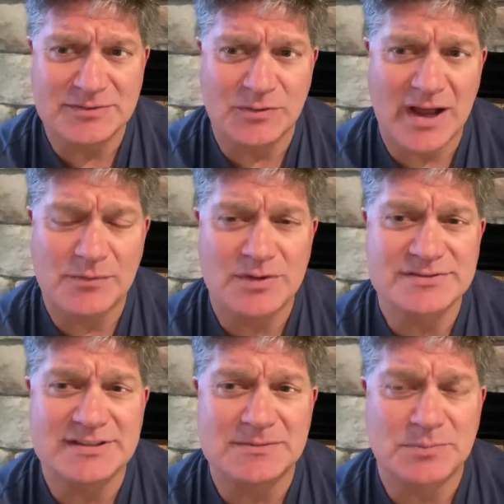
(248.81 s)
Rod
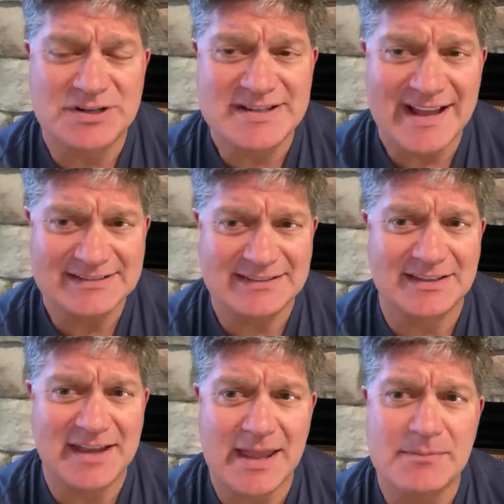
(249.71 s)
Rosenstein protected the
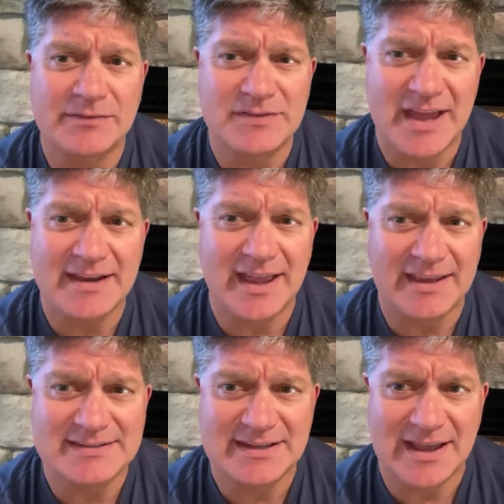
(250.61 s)
name of
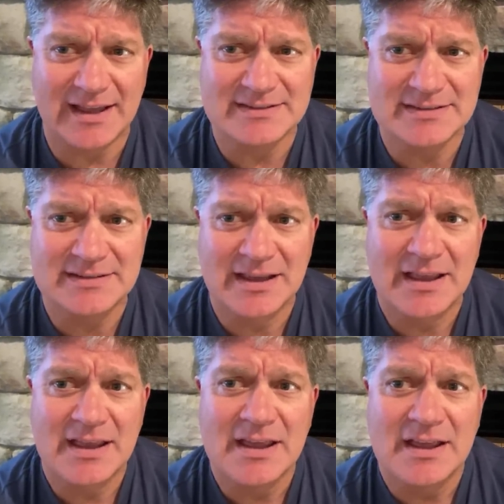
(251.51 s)
NetACS.
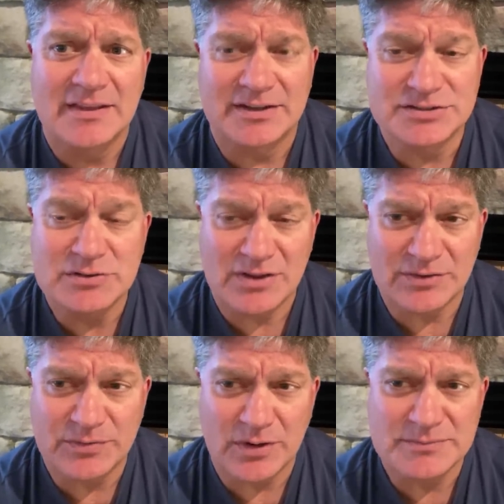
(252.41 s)
There's two other
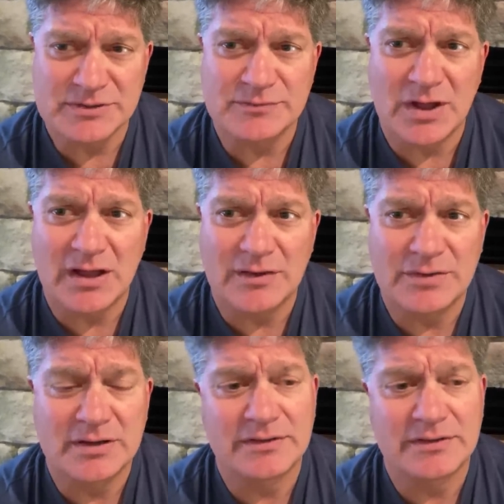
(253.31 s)
firms involved